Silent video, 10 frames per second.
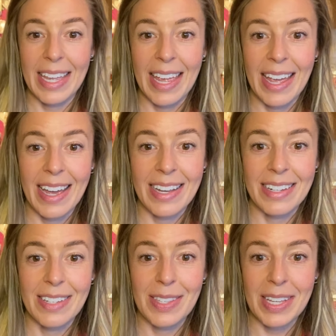and
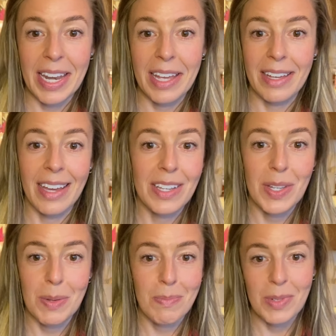just kind of as
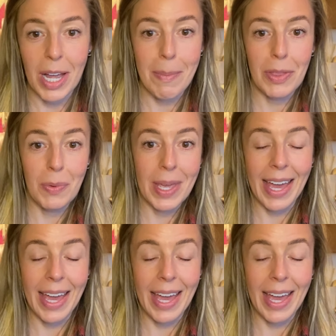you talk about the week